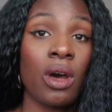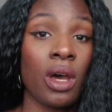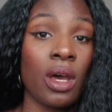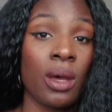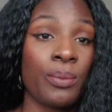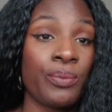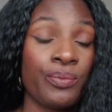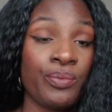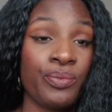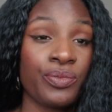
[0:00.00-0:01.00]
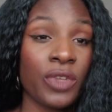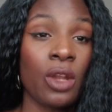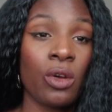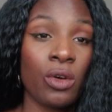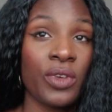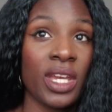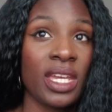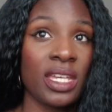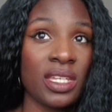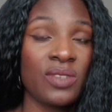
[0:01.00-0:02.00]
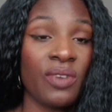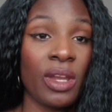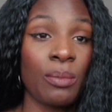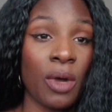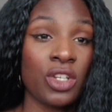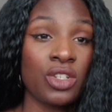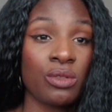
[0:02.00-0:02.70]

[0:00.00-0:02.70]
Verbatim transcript: a lot of it is very much